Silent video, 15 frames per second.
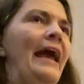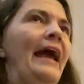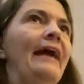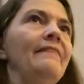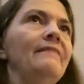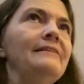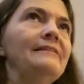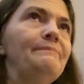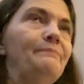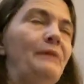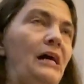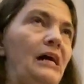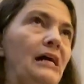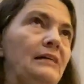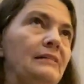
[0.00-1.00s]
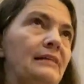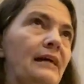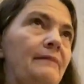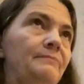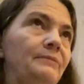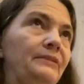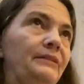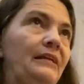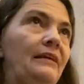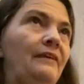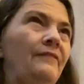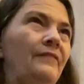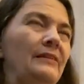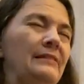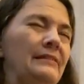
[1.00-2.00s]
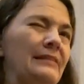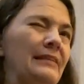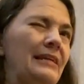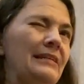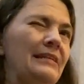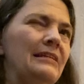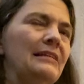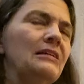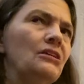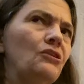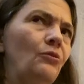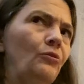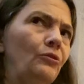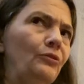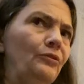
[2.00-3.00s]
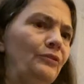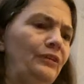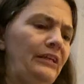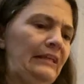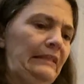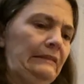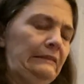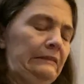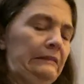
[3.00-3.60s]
And this box, I believe it's like quarterly.